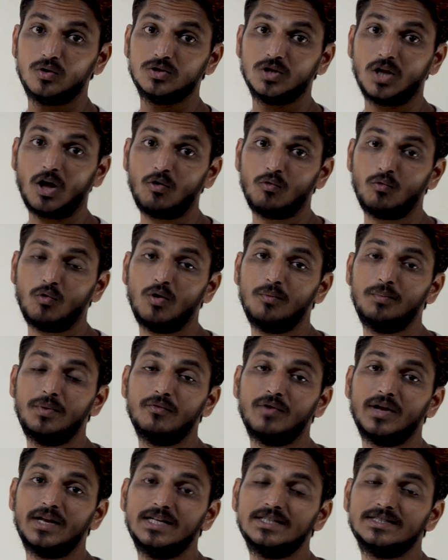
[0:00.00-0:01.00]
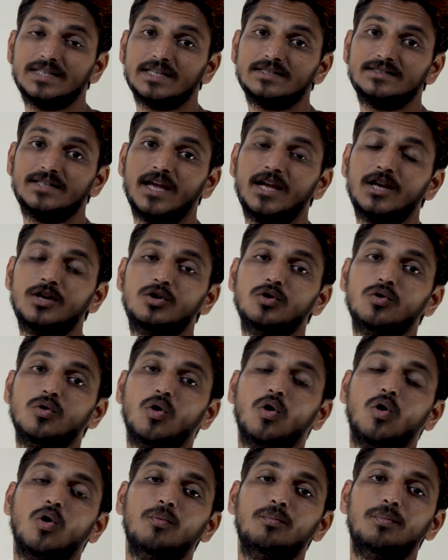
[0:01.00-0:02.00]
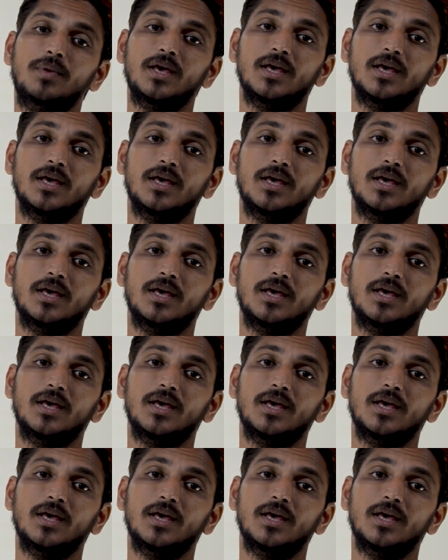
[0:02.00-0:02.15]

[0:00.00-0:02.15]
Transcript: Now ob1 is assigned to ob.